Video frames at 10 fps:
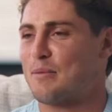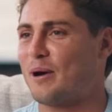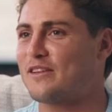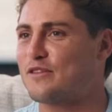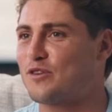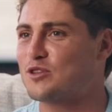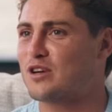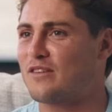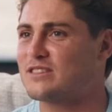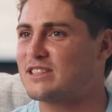But the first
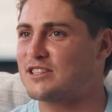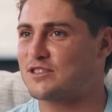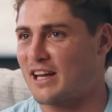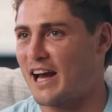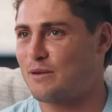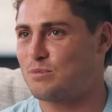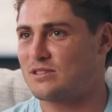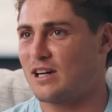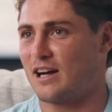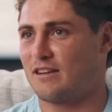conversation I had with
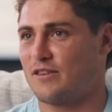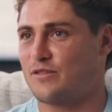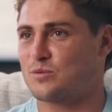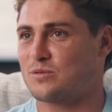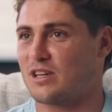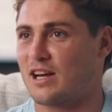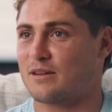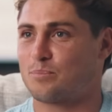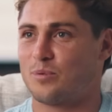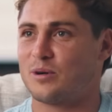Taha and Rivers was
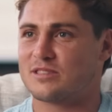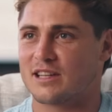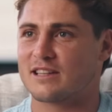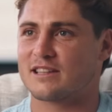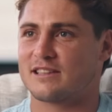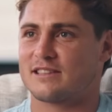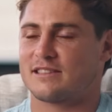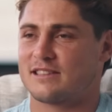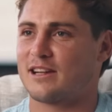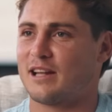like, boys, like
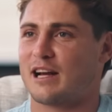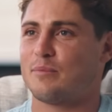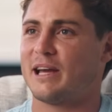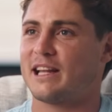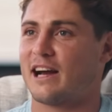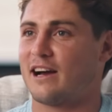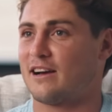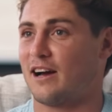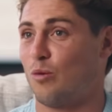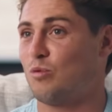I'm here, like
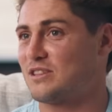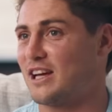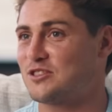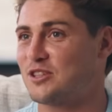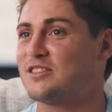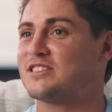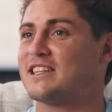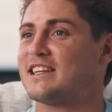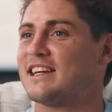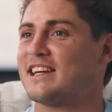I want that
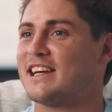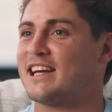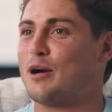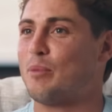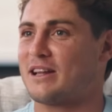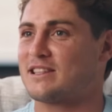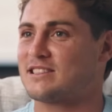jersey, but at the